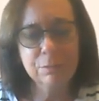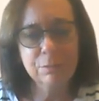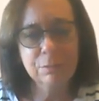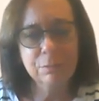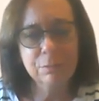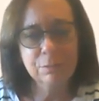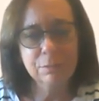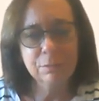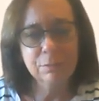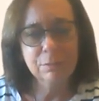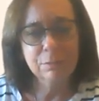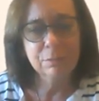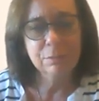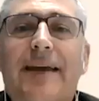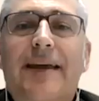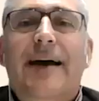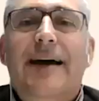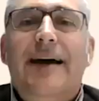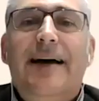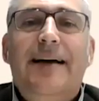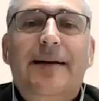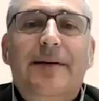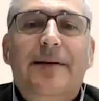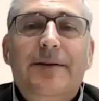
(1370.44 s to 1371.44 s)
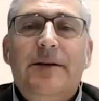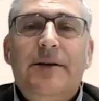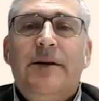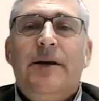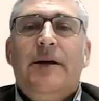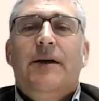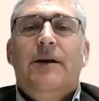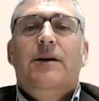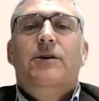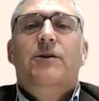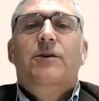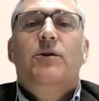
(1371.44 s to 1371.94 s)
Okay.
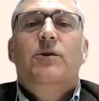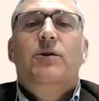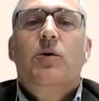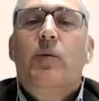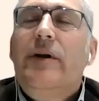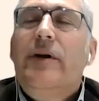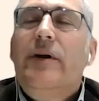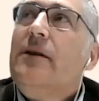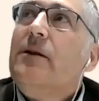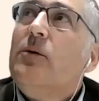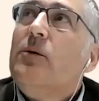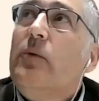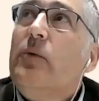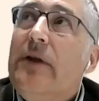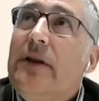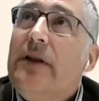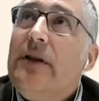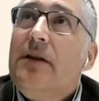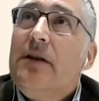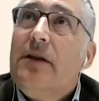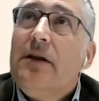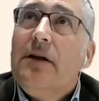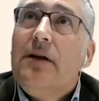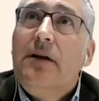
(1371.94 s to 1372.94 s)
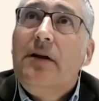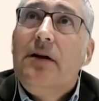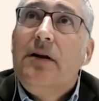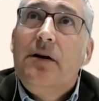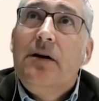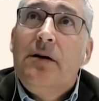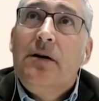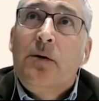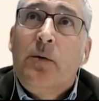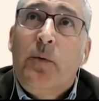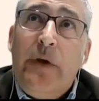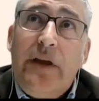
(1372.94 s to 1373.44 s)
When
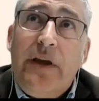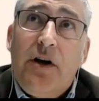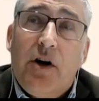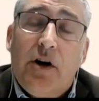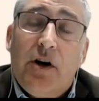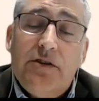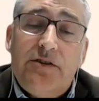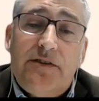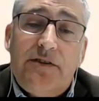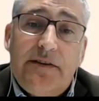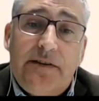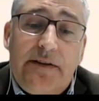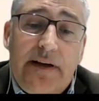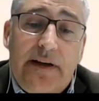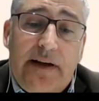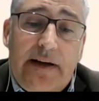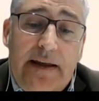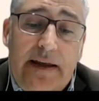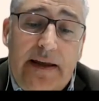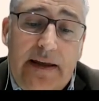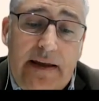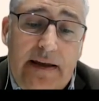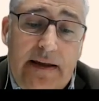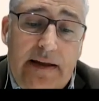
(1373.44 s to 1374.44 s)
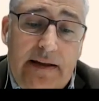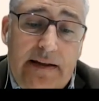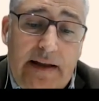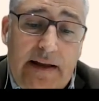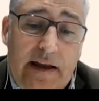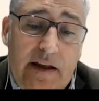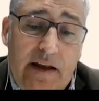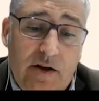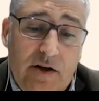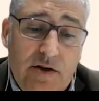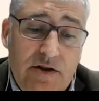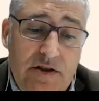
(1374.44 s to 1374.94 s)
we got the
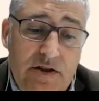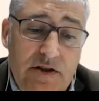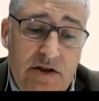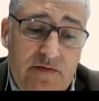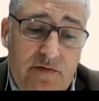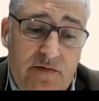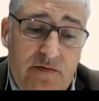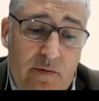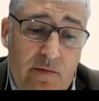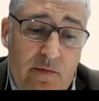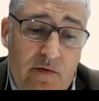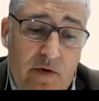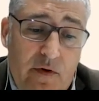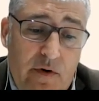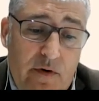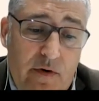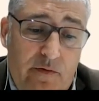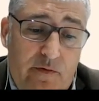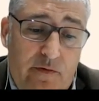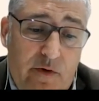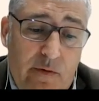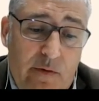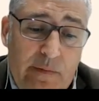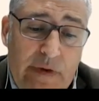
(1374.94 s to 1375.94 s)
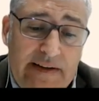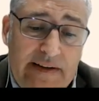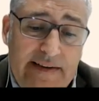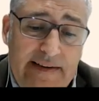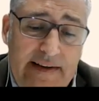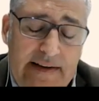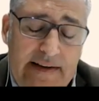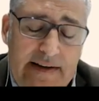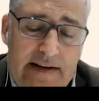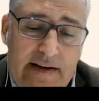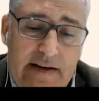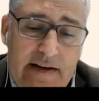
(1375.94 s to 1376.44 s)
diagnosis for
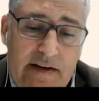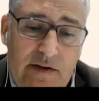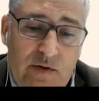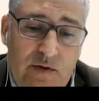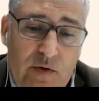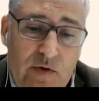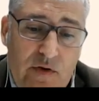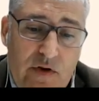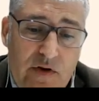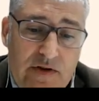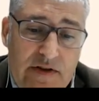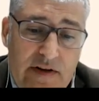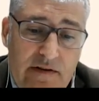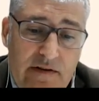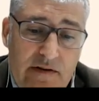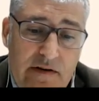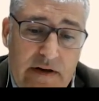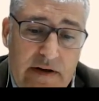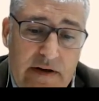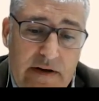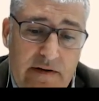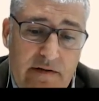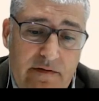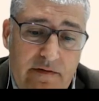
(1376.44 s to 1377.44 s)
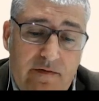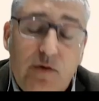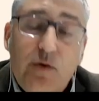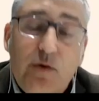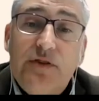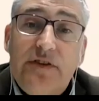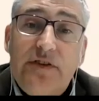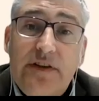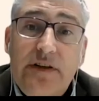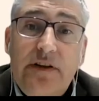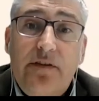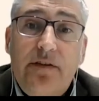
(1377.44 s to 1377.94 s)
Martina in
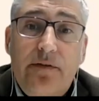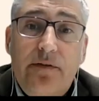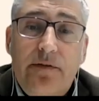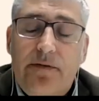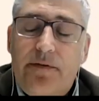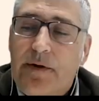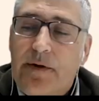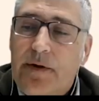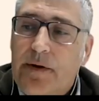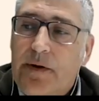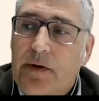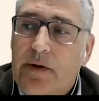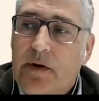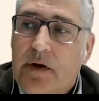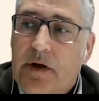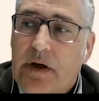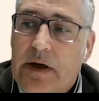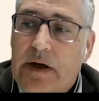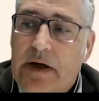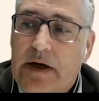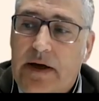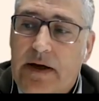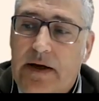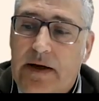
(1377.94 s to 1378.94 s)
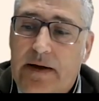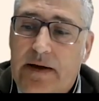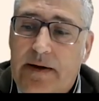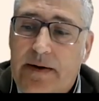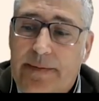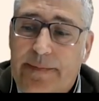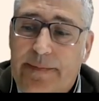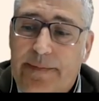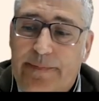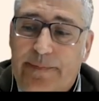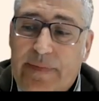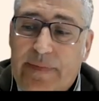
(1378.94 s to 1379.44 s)
2014,
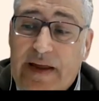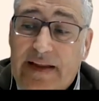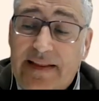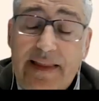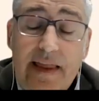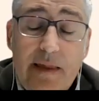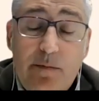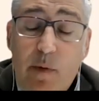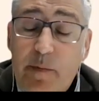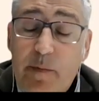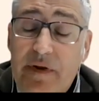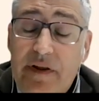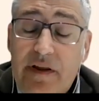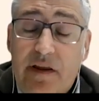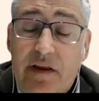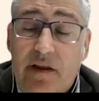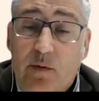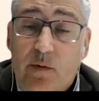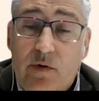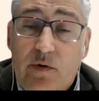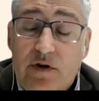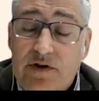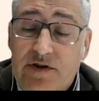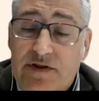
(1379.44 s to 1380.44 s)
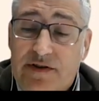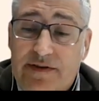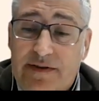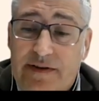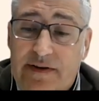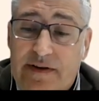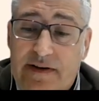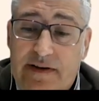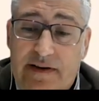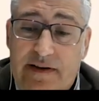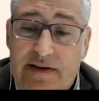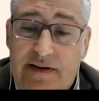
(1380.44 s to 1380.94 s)
at that moment it was
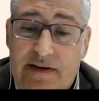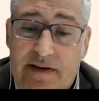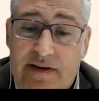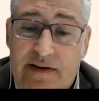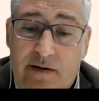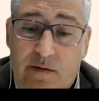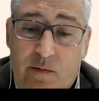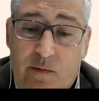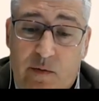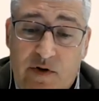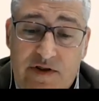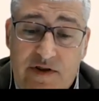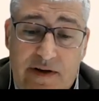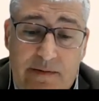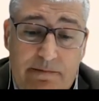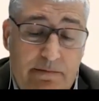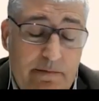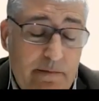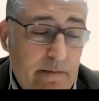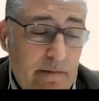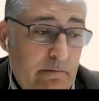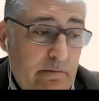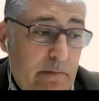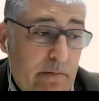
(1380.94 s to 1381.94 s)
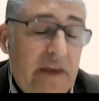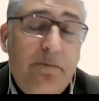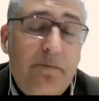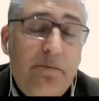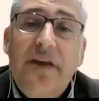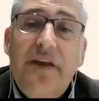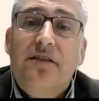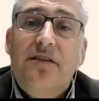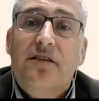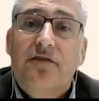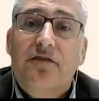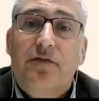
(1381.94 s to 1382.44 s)
a big
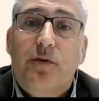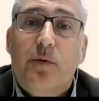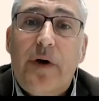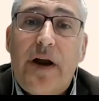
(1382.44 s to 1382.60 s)
bit for